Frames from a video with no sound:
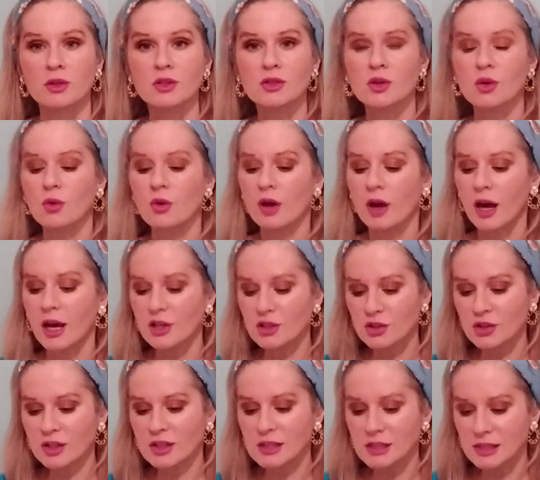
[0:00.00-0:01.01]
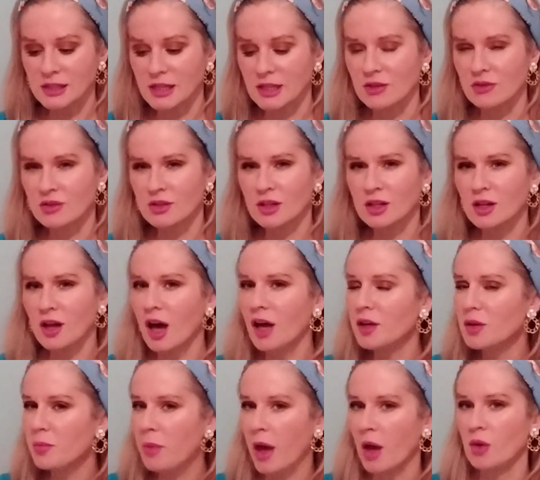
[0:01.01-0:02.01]
So, as you can see, there's a
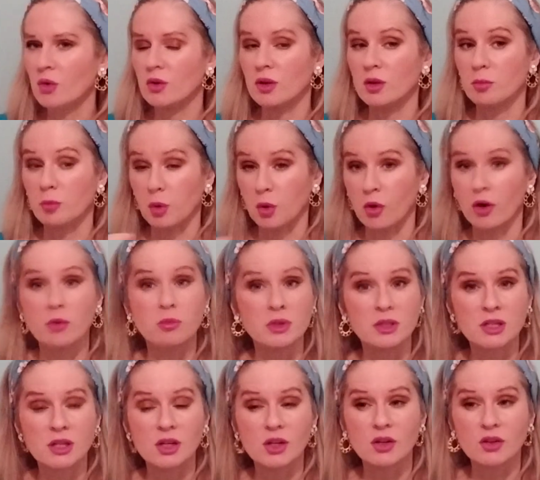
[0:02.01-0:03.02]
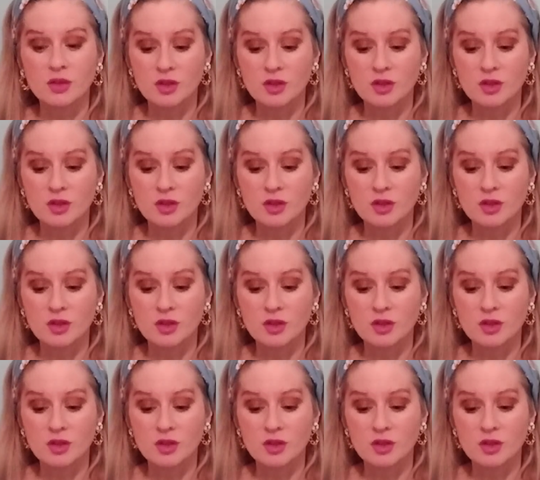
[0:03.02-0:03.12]
lot about employment here.